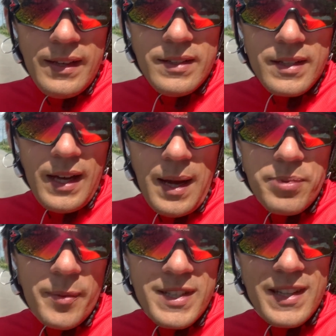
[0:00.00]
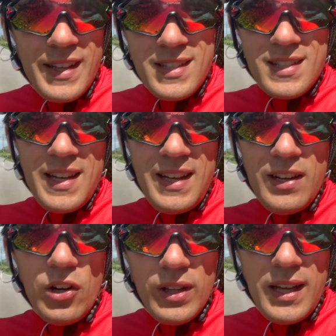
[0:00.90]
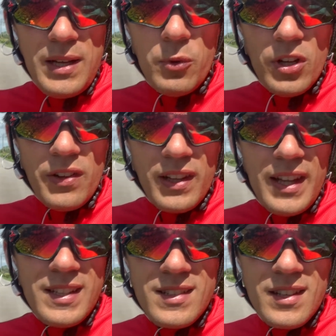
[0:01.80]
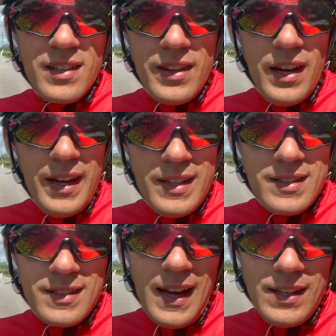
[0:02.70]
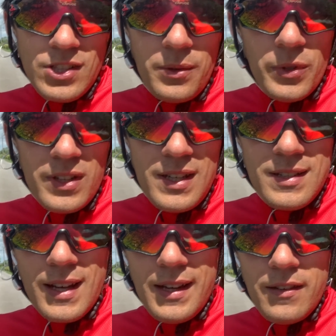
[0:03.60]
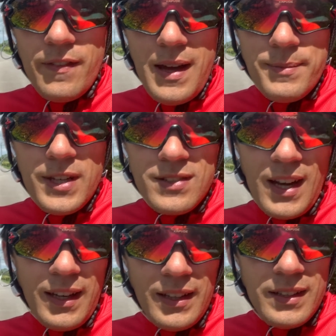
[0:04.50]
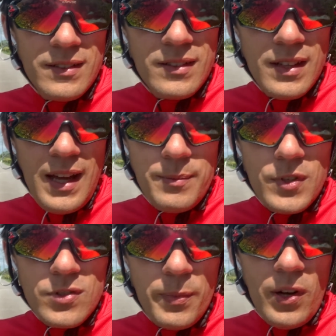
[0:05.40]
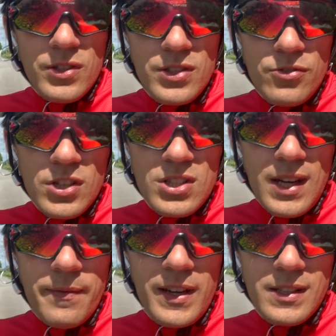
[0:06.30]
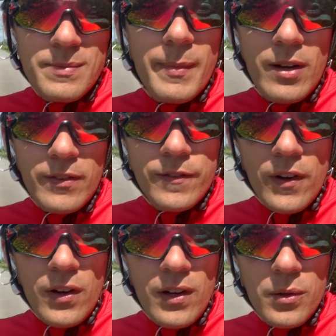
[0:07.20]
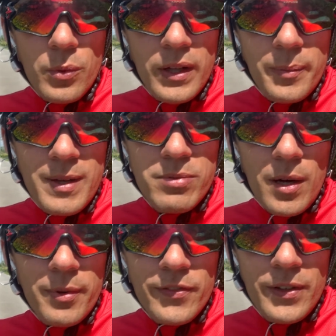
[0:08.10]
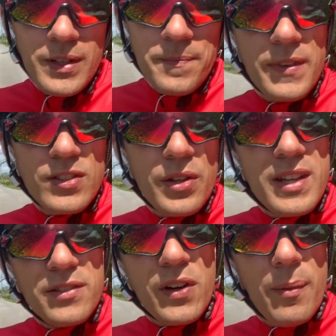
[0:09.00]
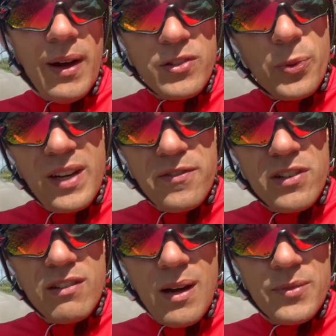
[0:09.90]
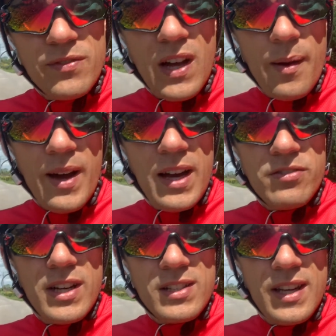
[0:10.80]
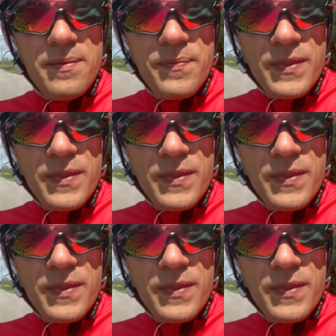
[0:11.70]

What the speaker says: I promise that this is the only one on the list that is actually one of these kind of aimed at cycling, aimed at sports, nutrition type things. My other 4 will be proper food. So these have got about 23 grams of carbohydrates in.